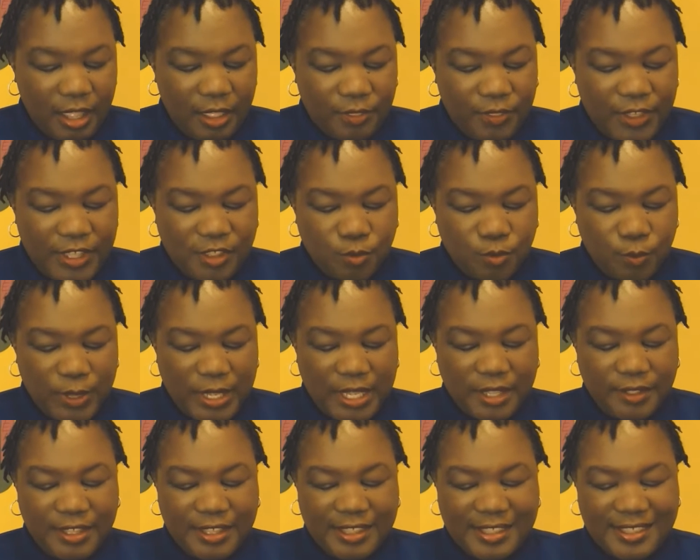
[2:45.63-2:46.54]
This week,
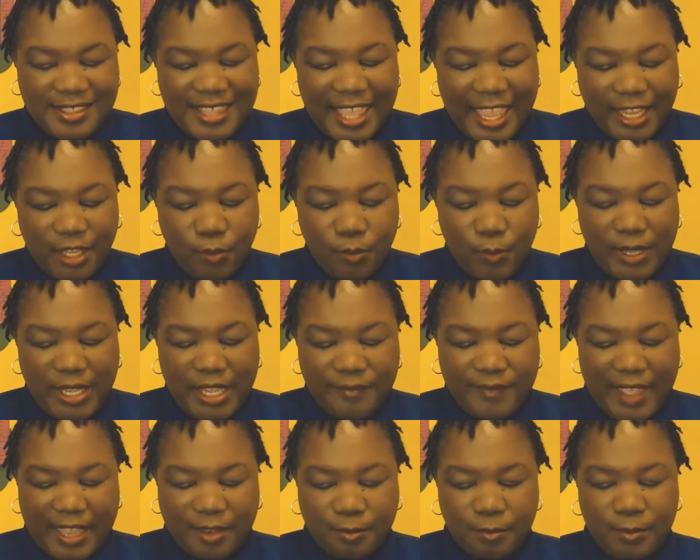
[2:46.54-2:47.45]
the second week of
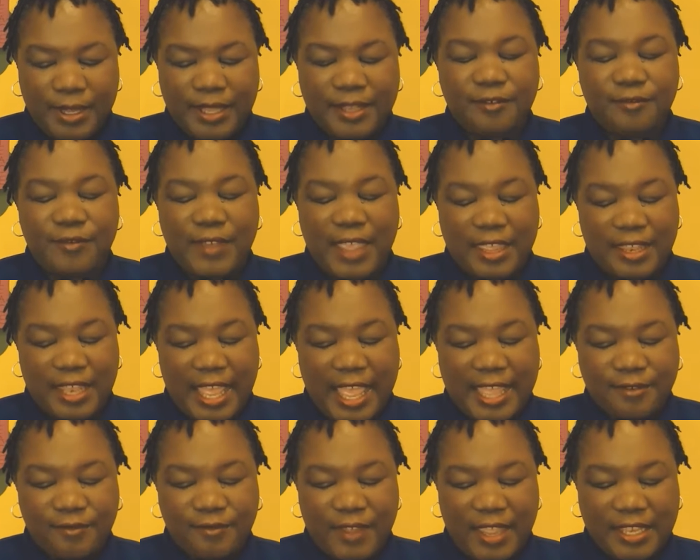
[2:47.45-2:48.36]

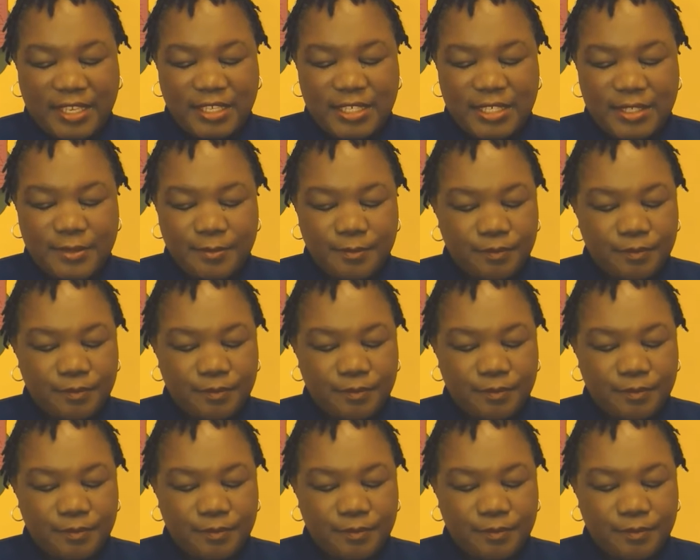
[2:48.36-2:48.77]
Advent,